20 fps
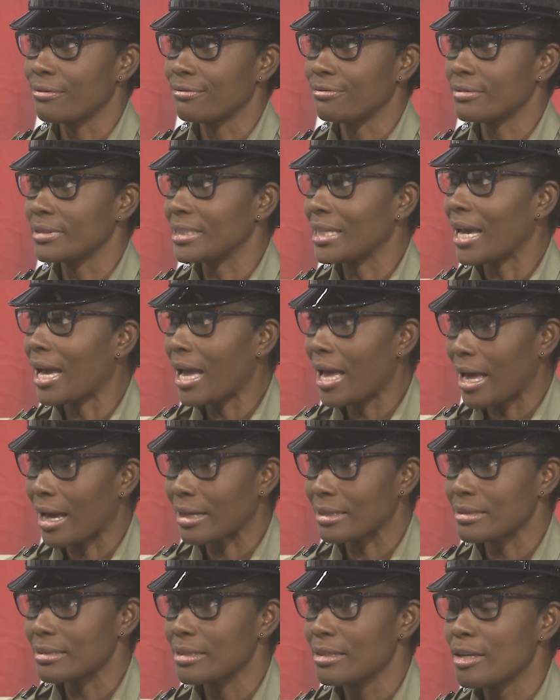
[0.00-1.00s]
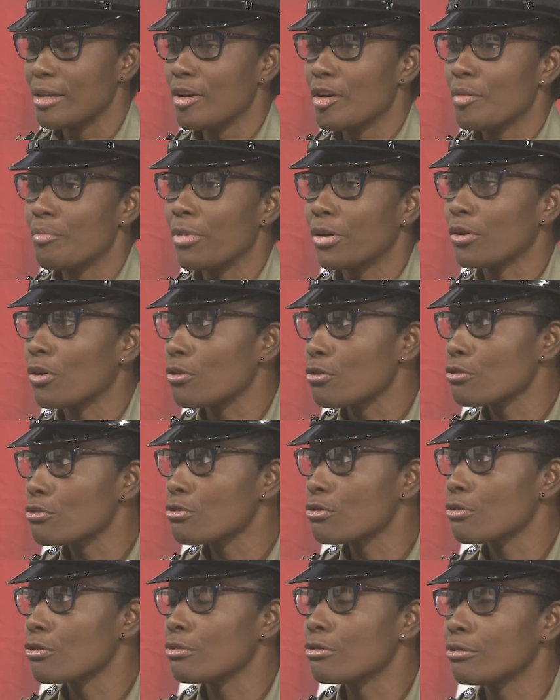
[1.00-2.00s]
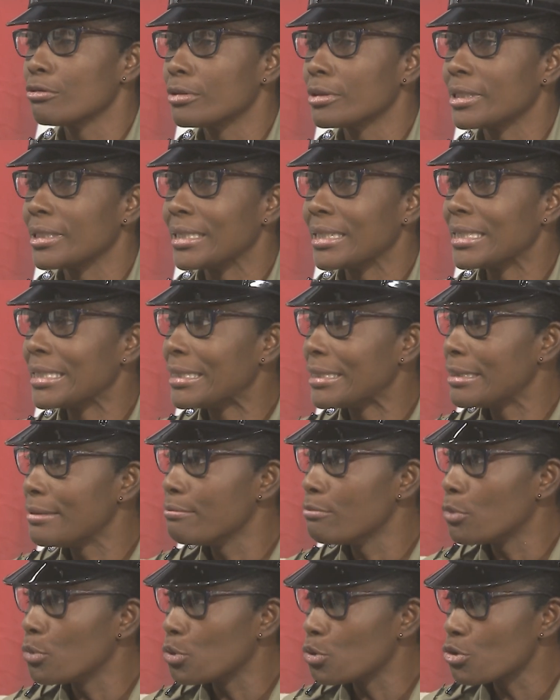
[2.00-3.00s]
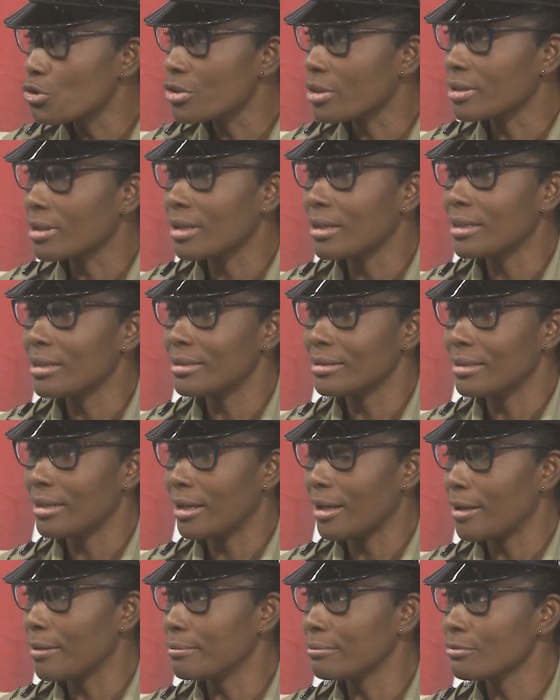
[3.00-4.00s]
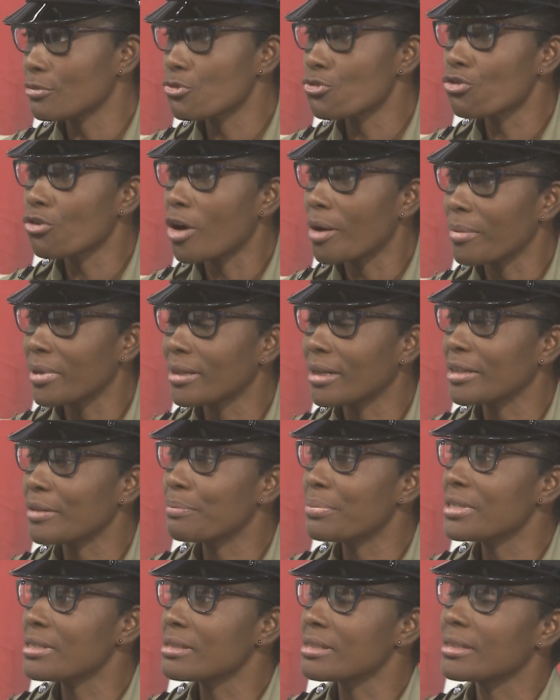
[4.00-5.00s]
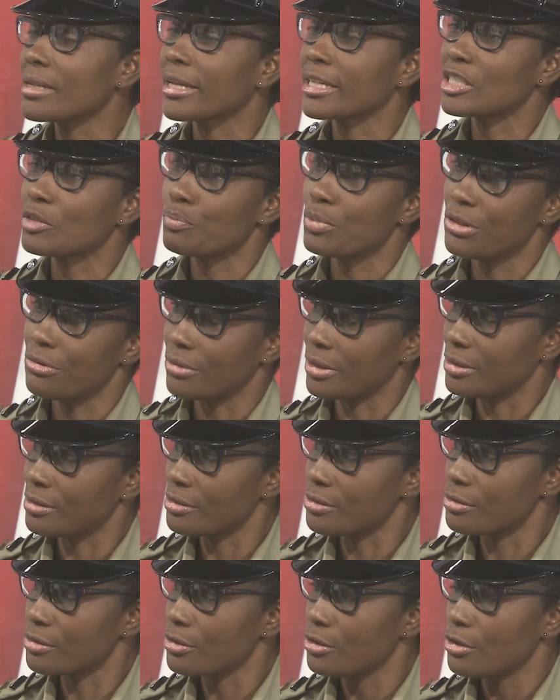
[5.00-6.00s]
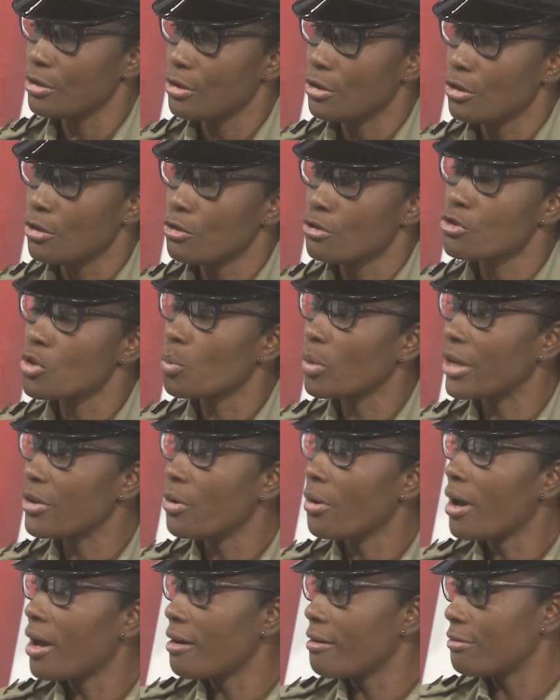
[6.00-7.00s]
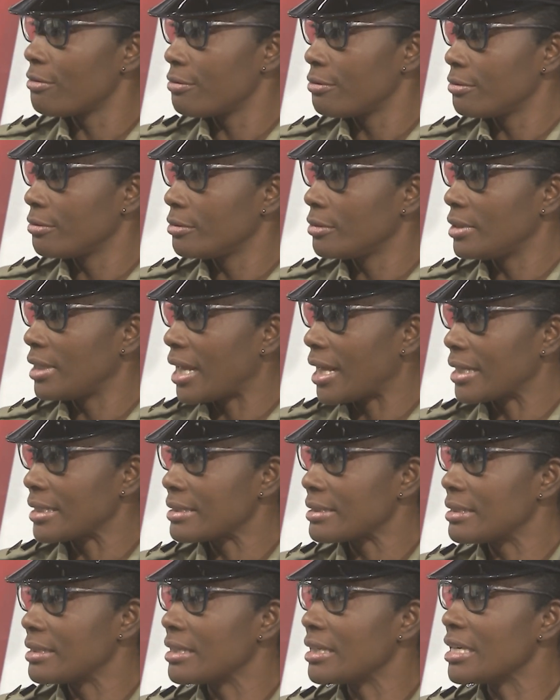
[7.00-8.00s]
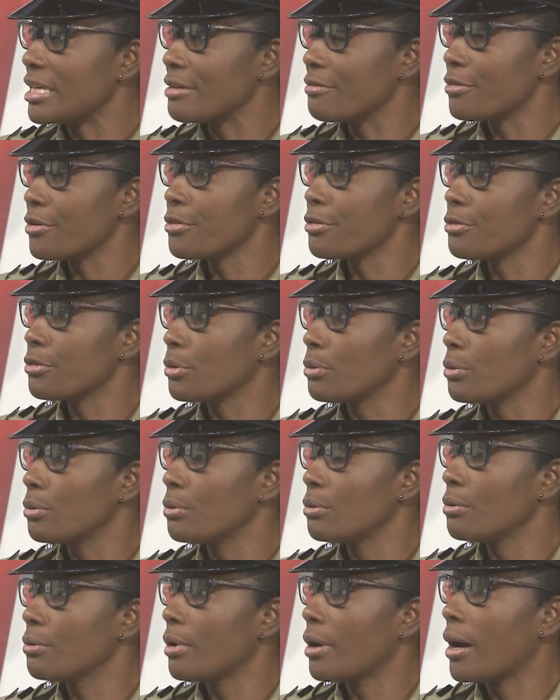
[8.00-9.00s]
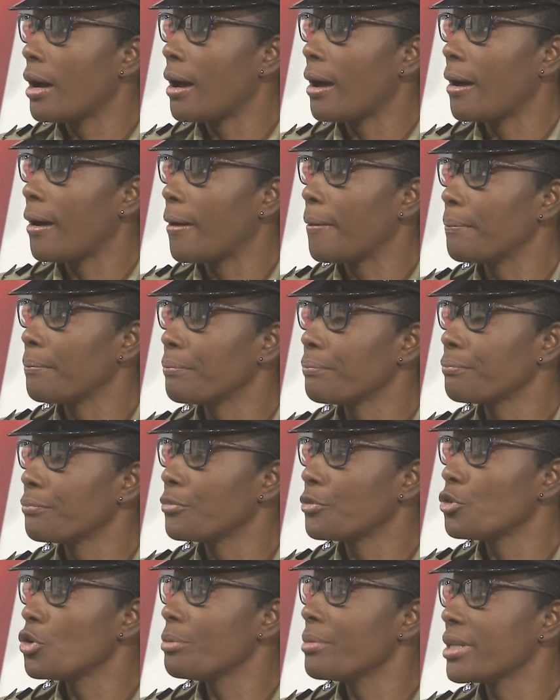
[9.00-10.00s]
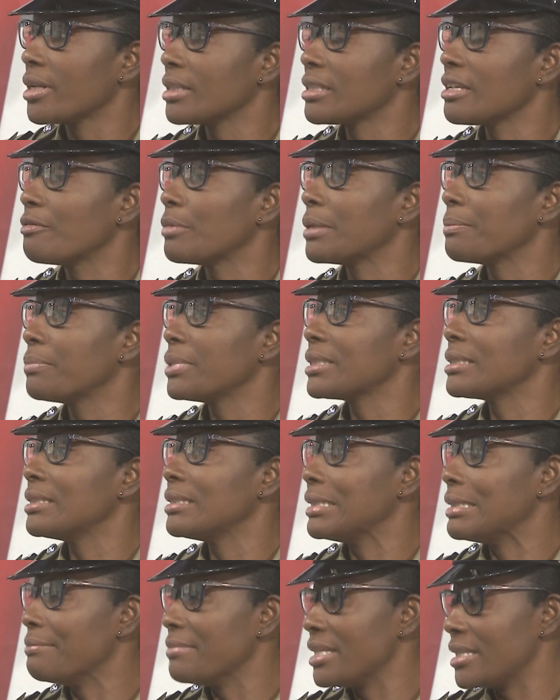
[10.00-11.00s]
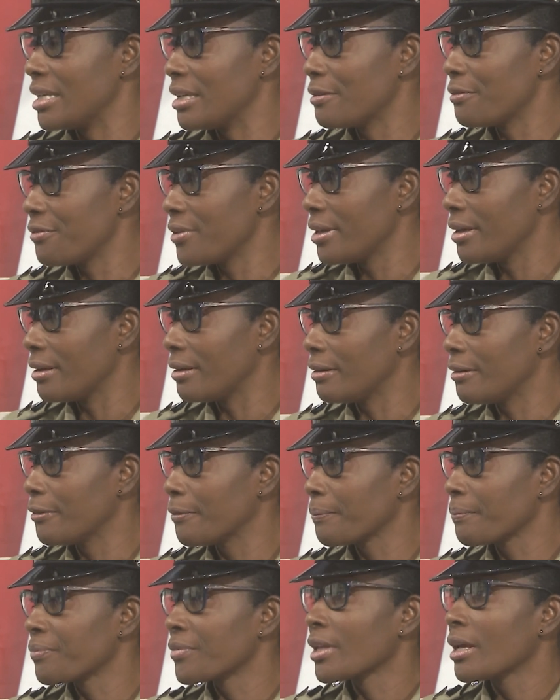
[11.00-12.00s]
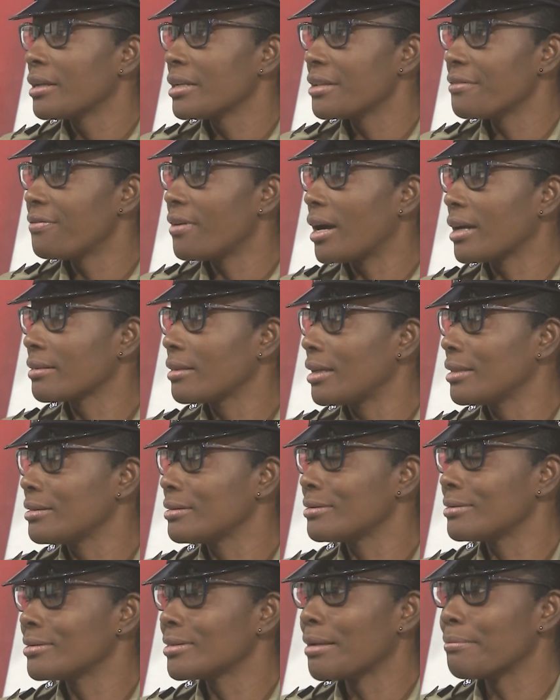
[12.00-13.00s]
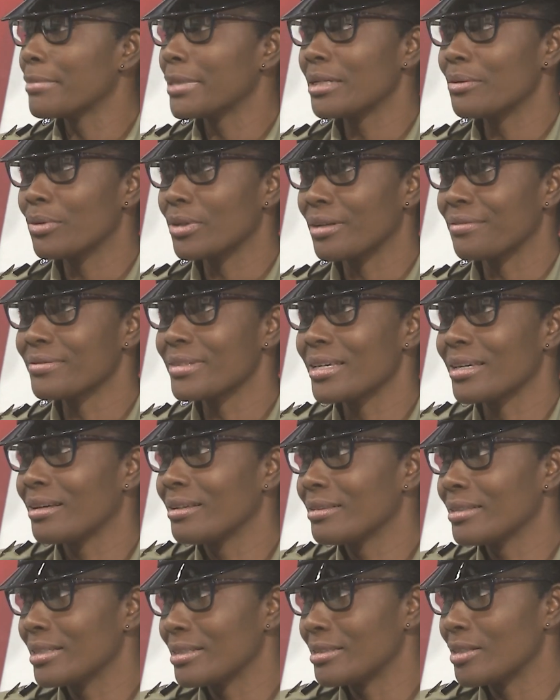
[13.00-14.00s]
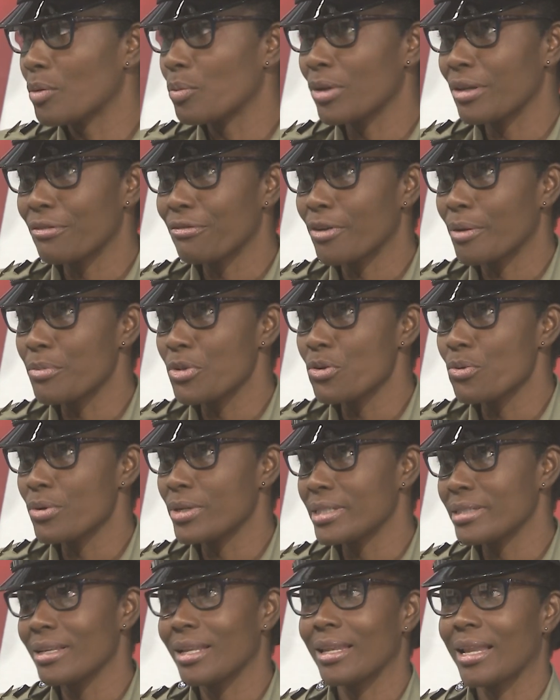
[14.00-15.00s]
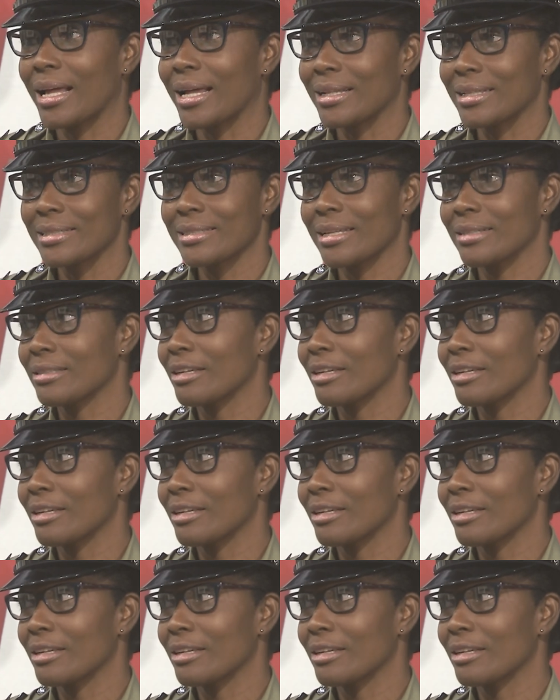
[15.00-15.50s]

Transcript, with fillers: of the act, but also the emotional um, trauma that the person experiences. So where you have larceny, even though um, you may not have been put in immediate fear, the fact that somebody would have taken this away from you, it's a large